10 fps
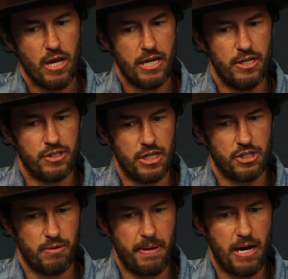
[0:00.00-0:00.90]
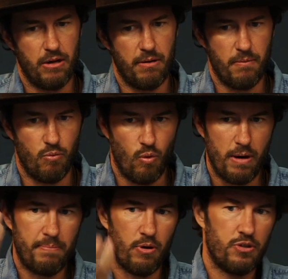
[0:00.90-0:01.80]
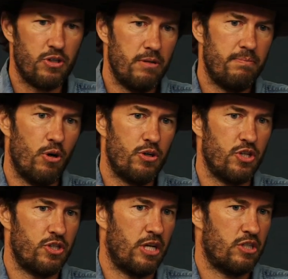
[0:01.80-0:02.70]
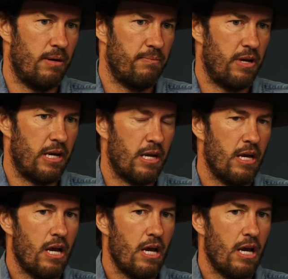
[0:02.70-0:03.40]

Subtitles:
is it's about one person purchasing something